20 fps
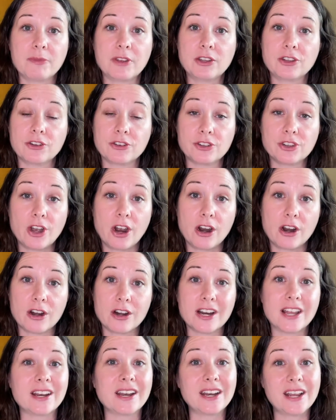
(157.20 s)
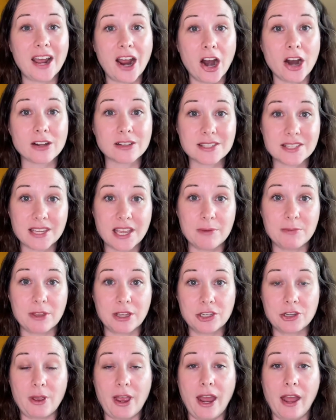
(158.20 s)
yard, and any hardscape
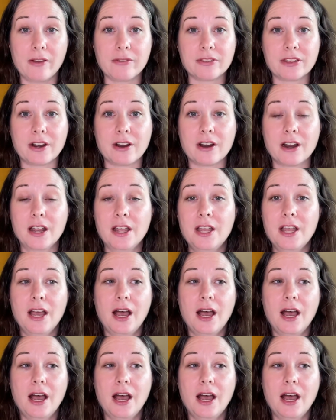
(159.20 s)
that you have there.